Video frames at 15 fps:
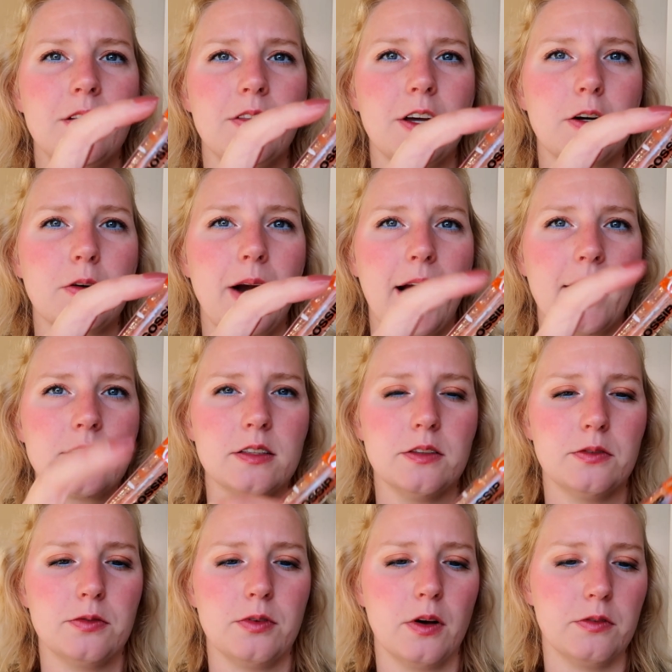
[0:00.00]
the cracks
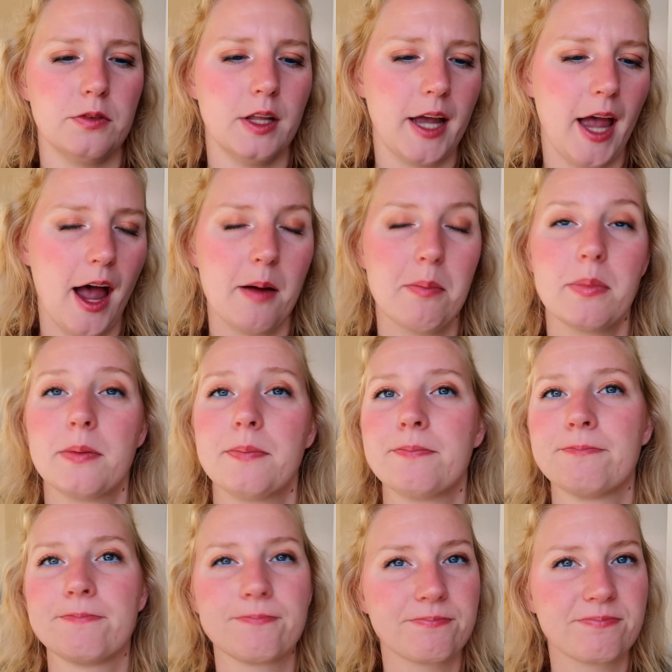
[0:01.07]
of the cap.
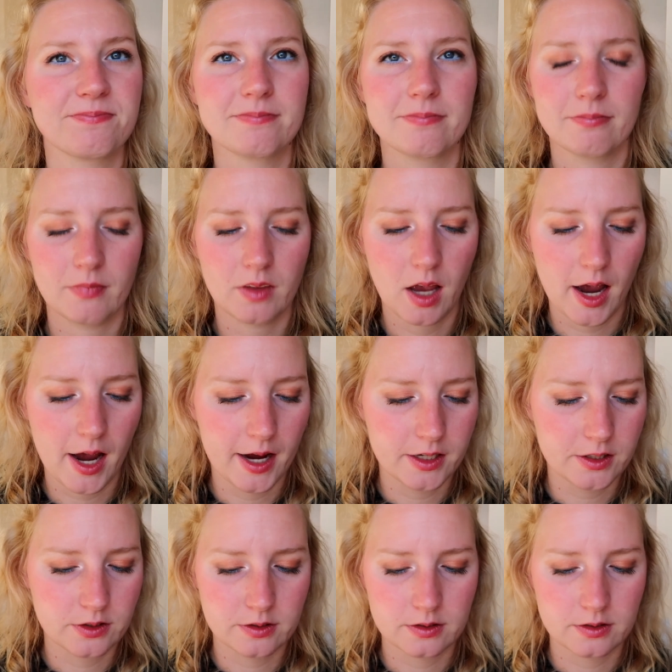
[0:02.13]
I